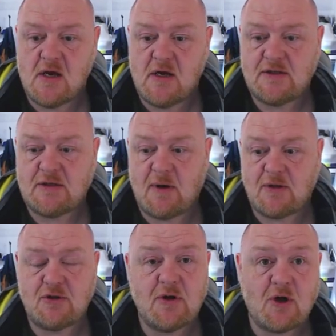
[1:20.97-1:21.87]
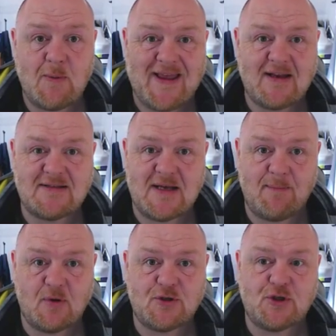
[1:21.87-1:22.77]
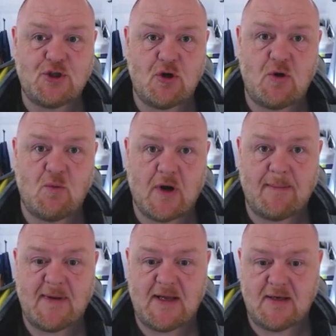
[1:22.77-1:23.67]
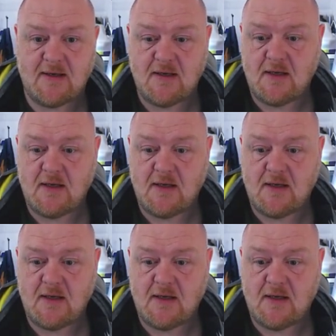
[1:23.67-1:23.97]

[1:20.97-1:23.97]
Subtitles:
So I'll do a quick example to show you what I mean.